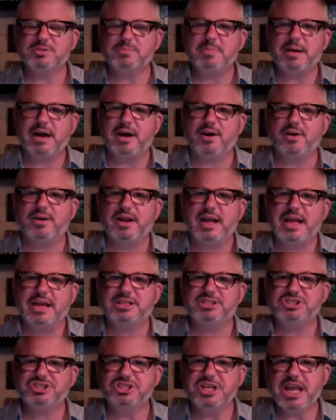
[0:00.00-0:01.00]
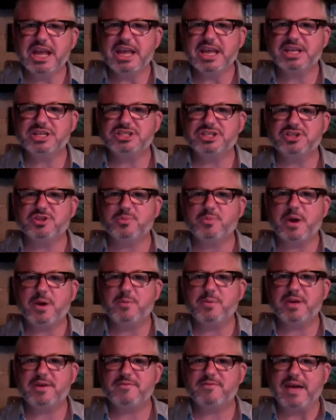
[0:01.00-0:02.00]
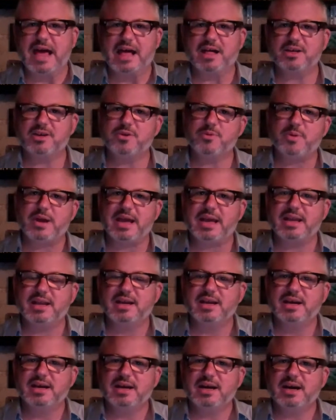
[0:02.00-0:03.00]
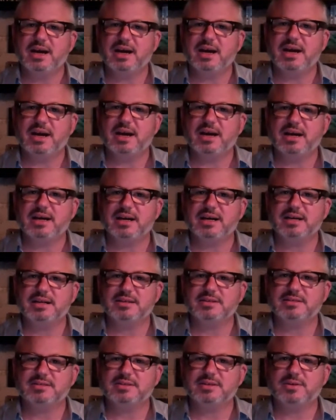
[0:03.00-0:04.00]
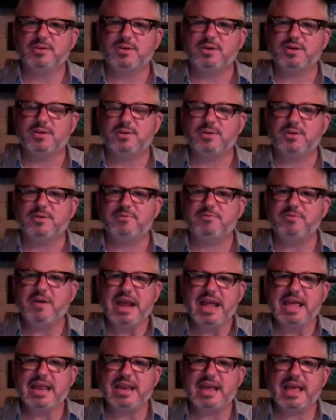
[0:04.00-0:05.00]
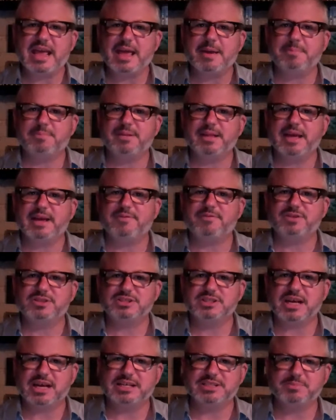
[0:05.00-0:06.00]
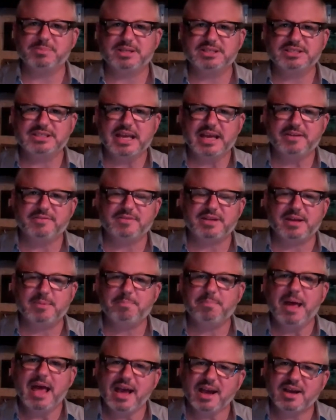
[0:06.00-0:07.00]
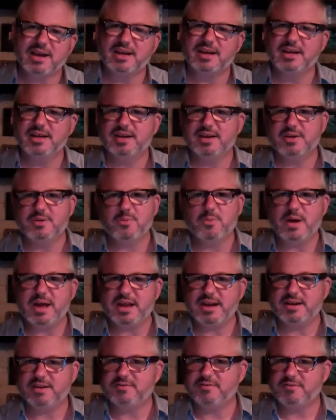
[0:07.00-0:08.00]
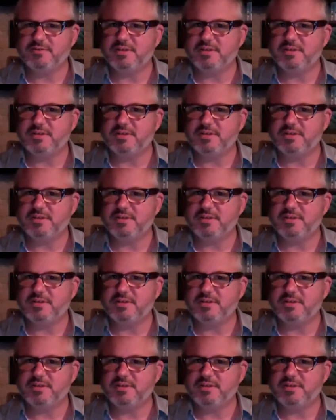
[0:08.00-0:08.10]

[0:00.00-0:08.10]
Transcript: about a change in the way we evaluate or rate a plant for seismic safety. Back when